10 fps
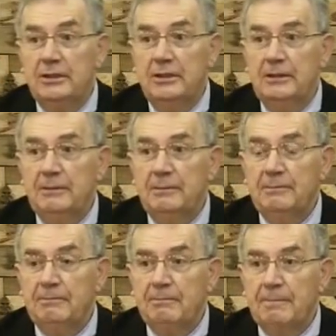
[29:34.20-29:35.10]

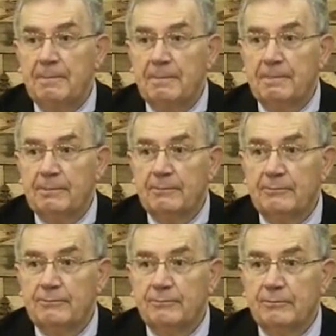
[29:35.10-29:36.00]

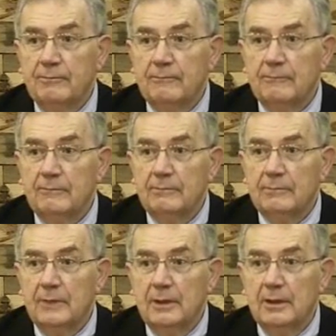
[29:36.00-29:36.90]

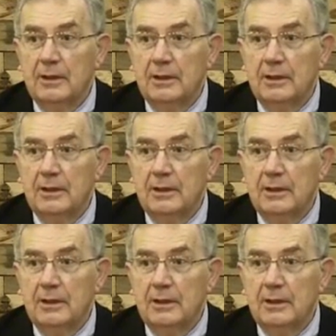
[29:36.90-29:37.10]
[no speech]